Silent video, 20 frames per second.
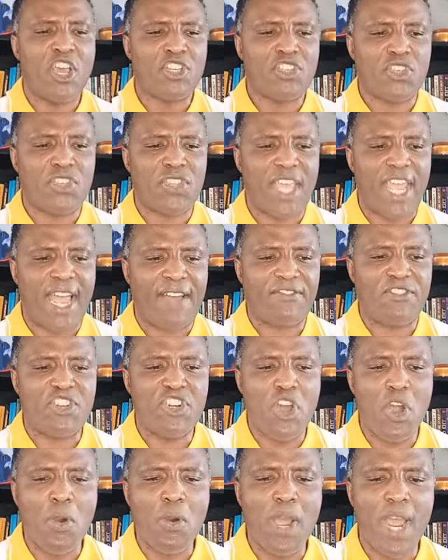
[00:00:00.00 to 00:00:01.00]
so they have
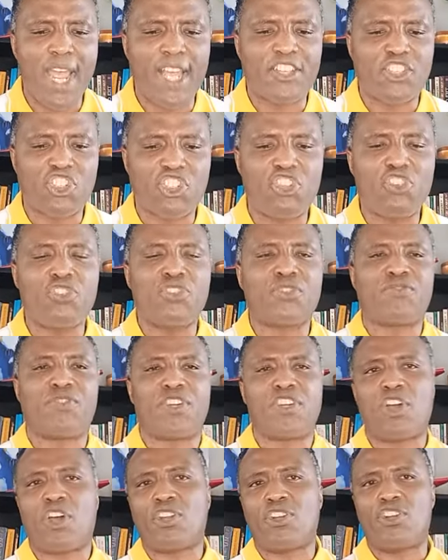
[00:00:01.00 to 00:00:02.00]
no excuse
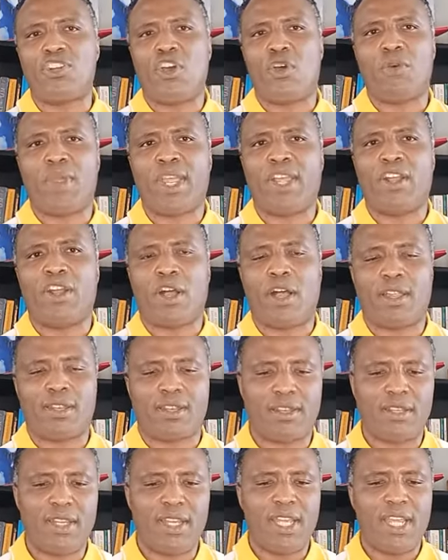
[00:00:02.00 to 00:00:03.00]
for not knowing God.